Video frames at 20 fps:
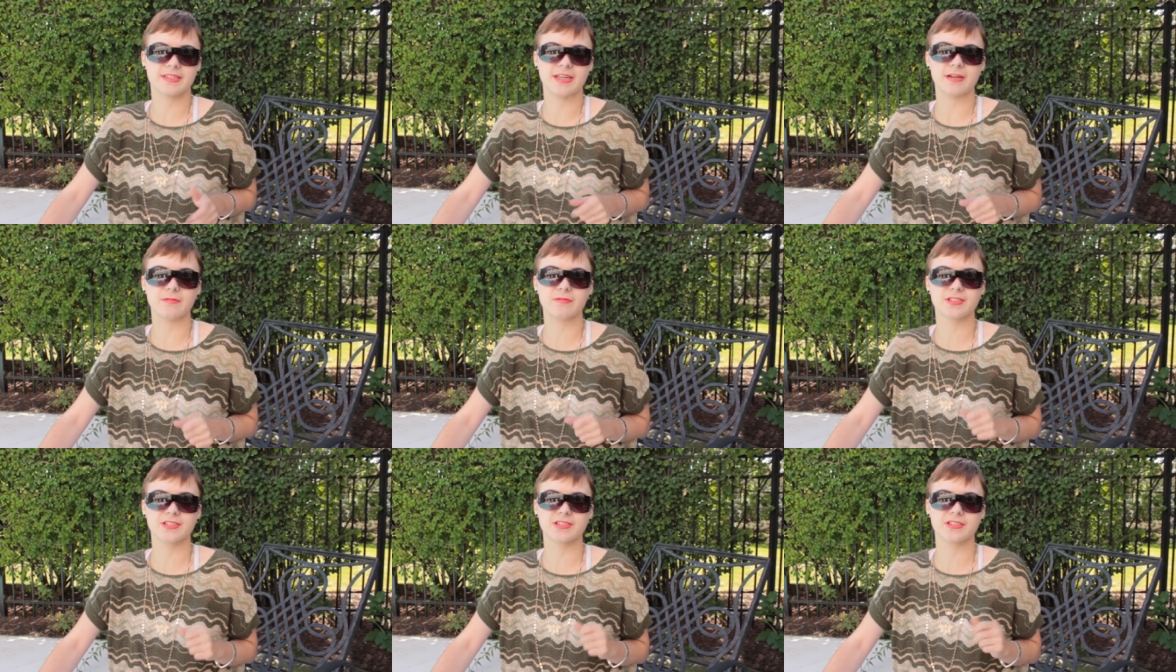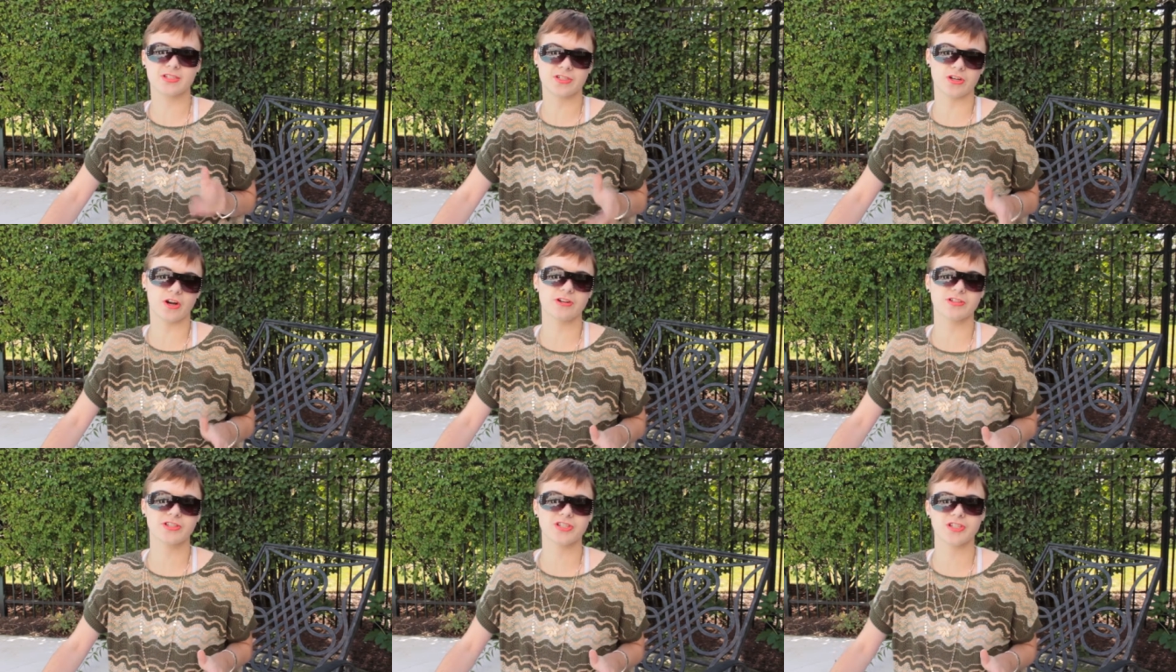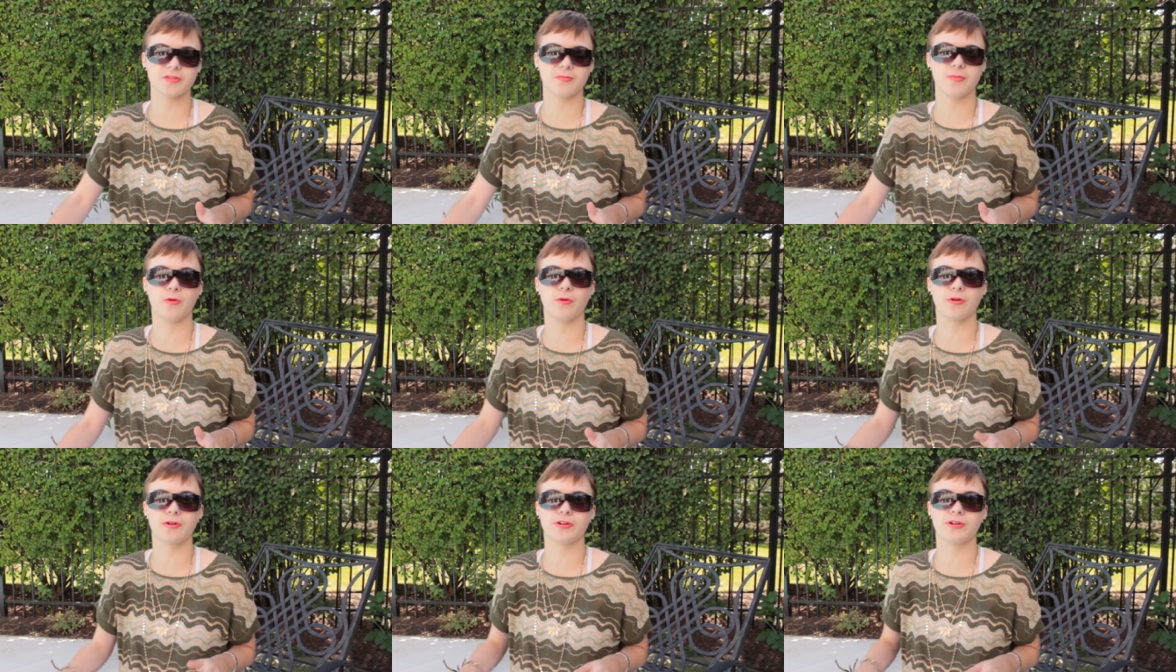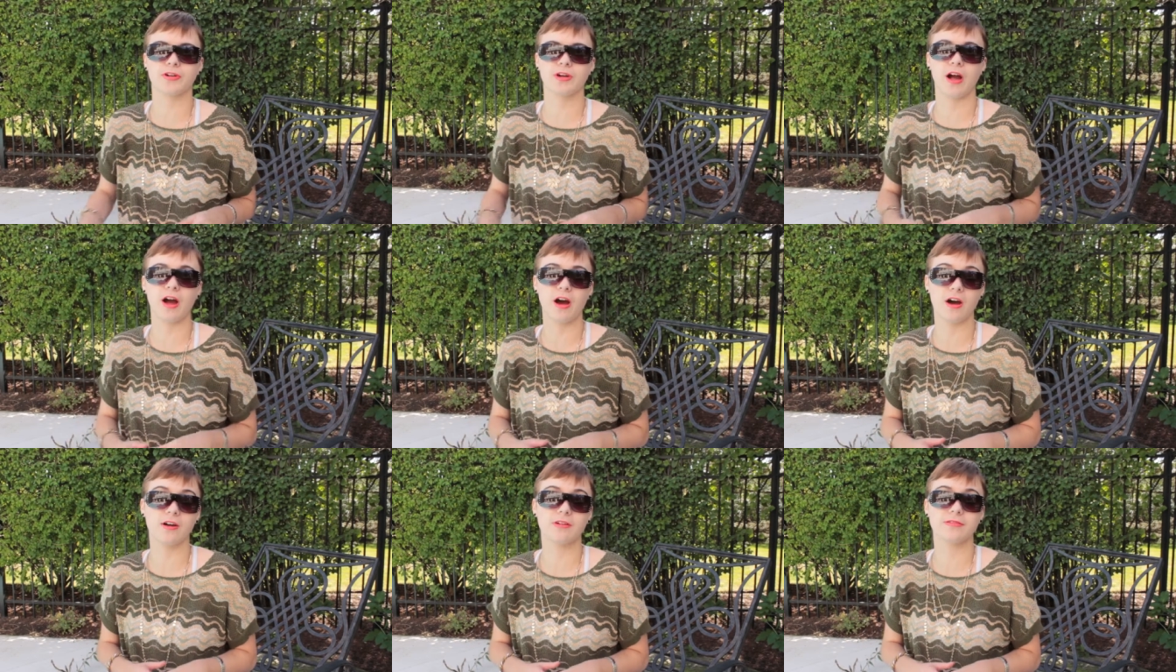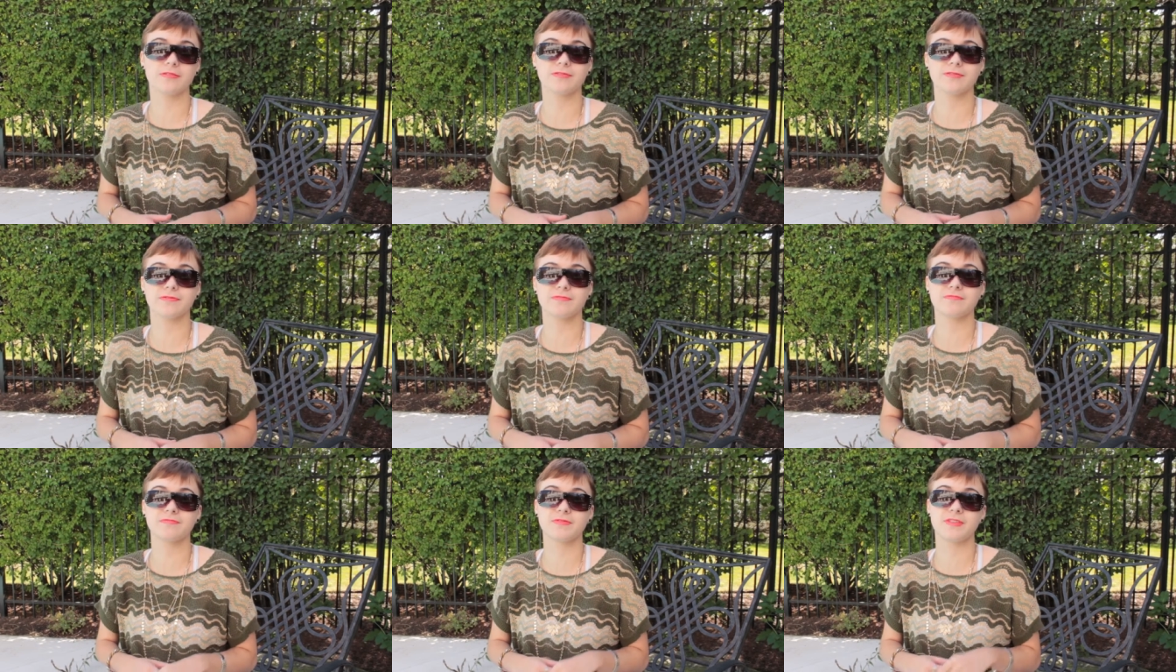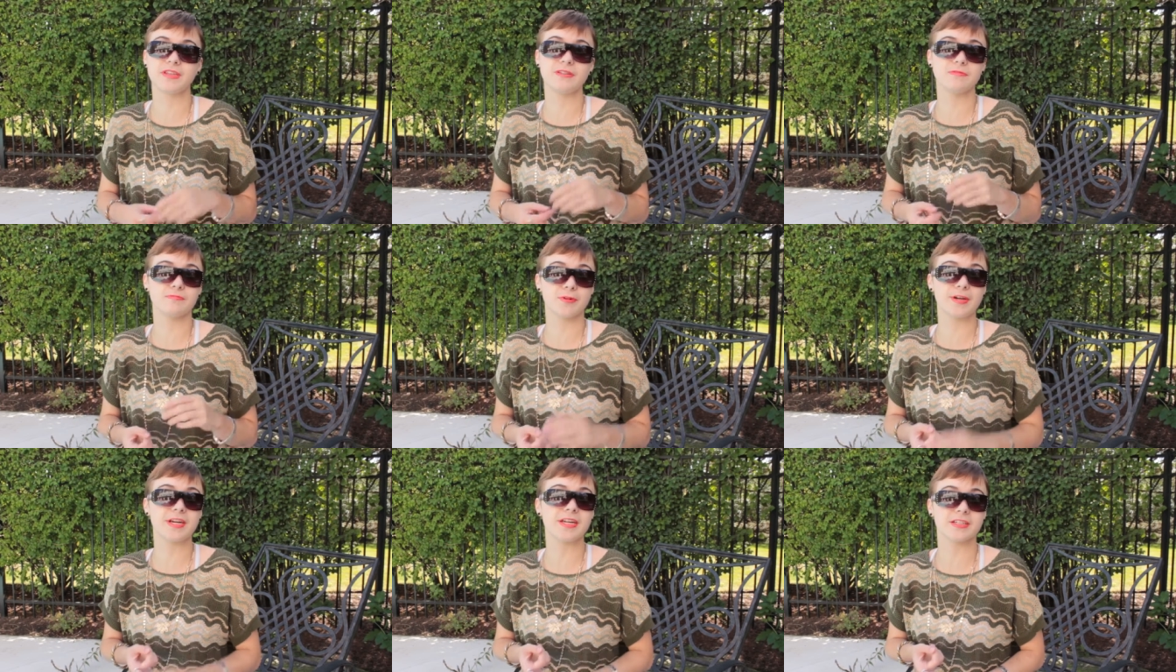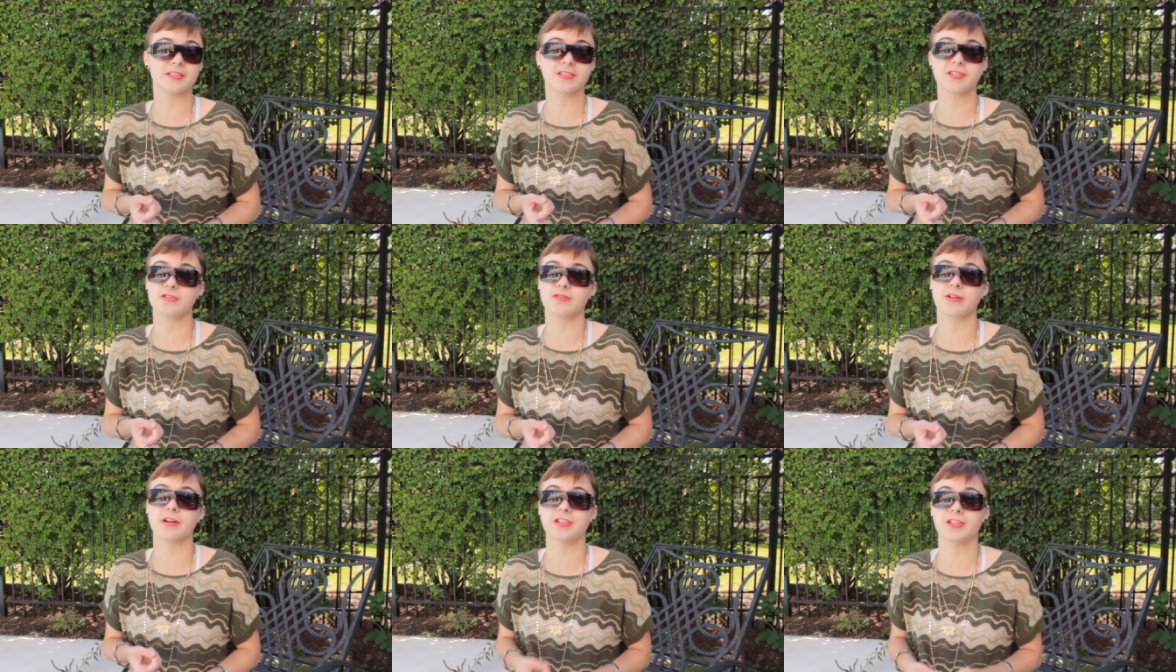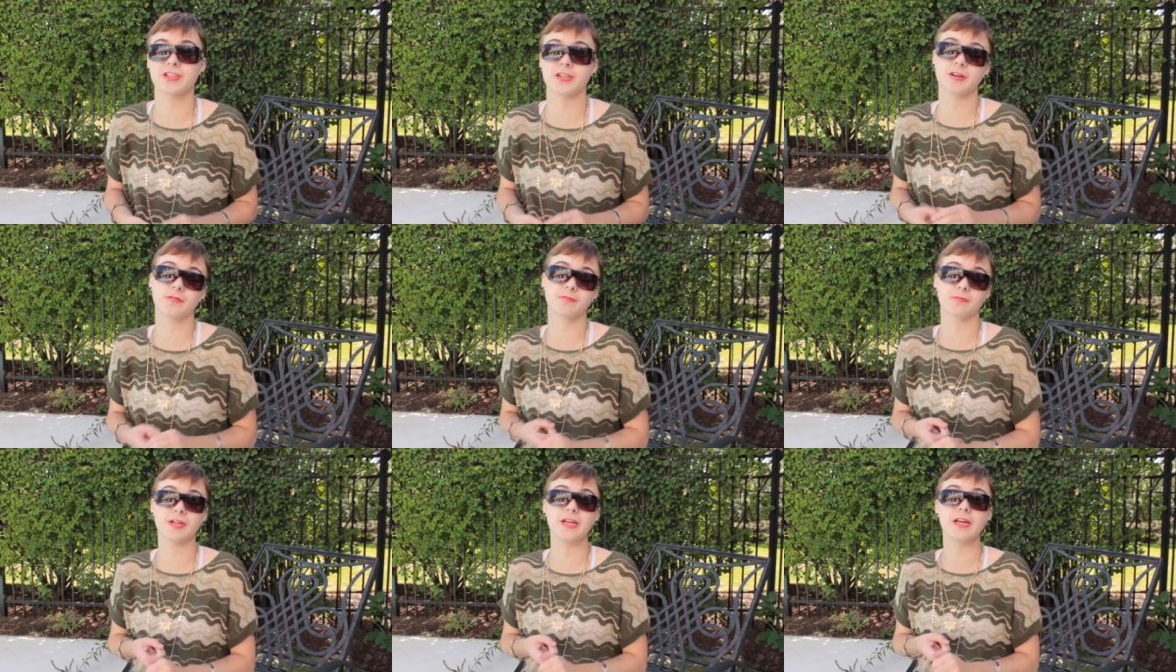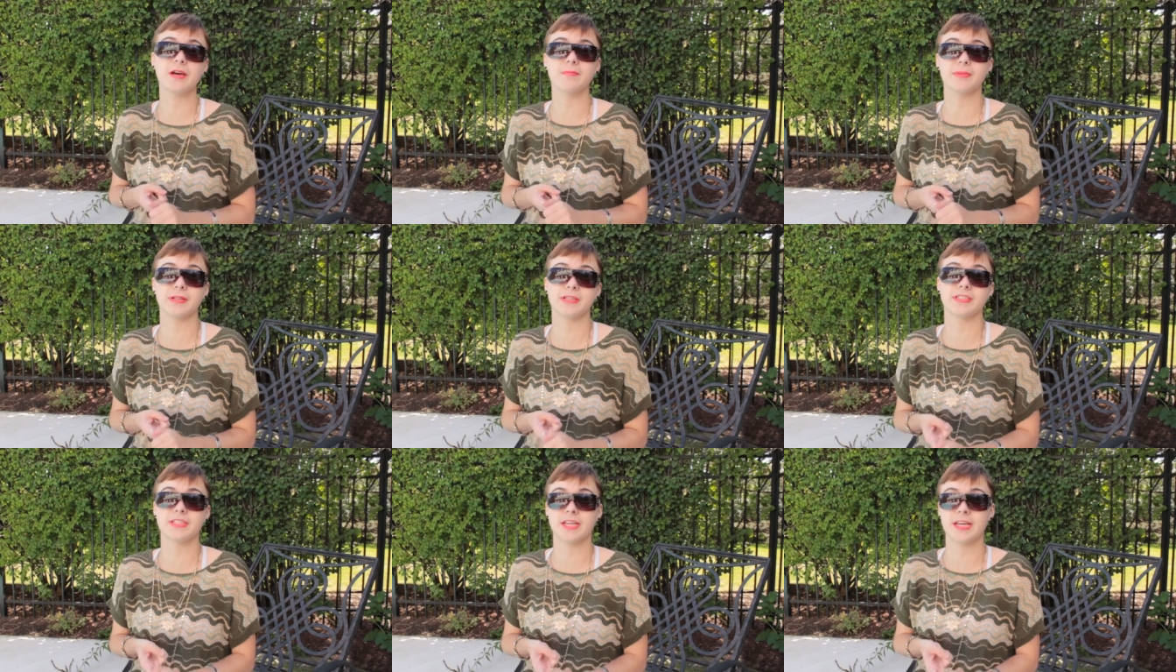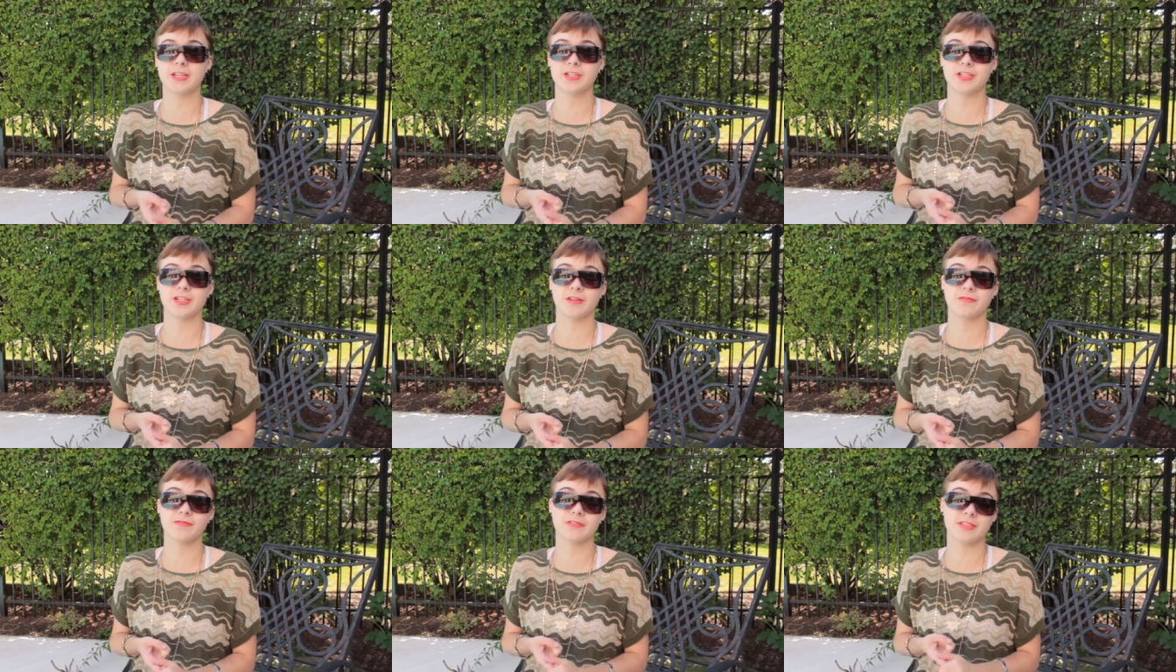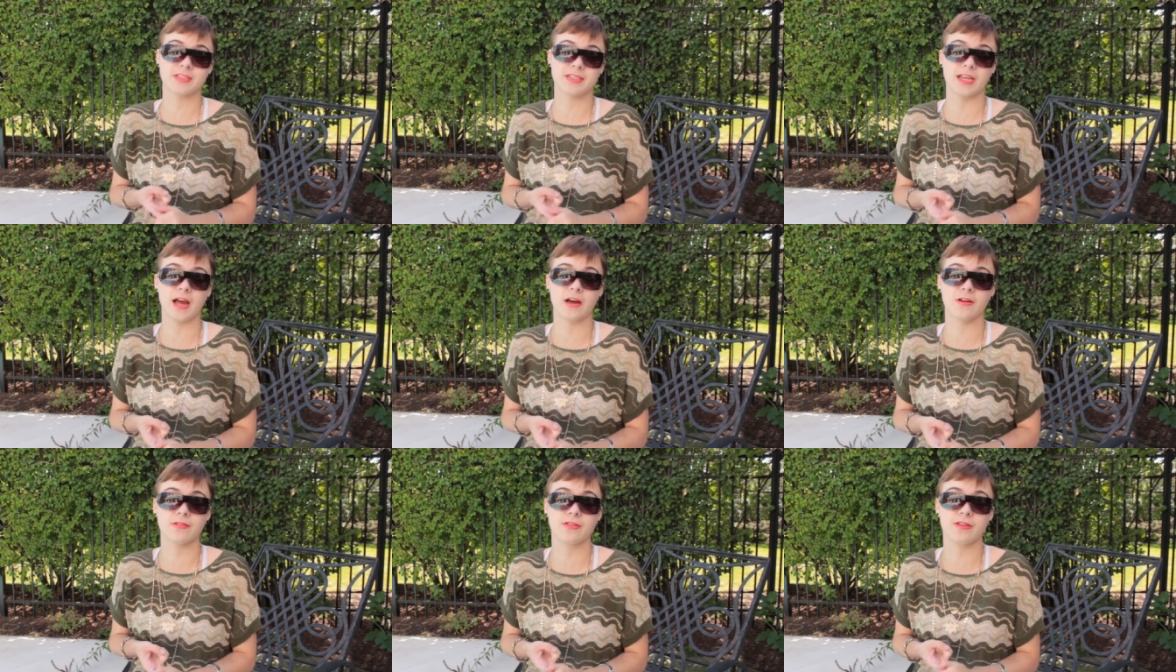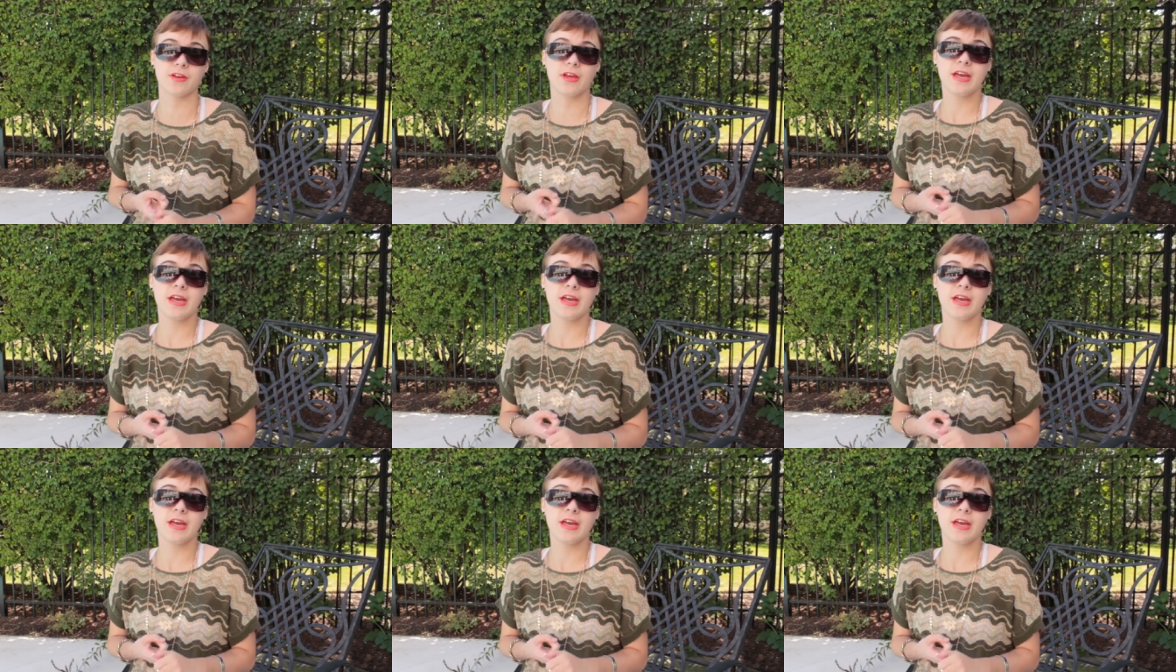He was a staunch supporter of the Reconstruction and rehabilitation of the South,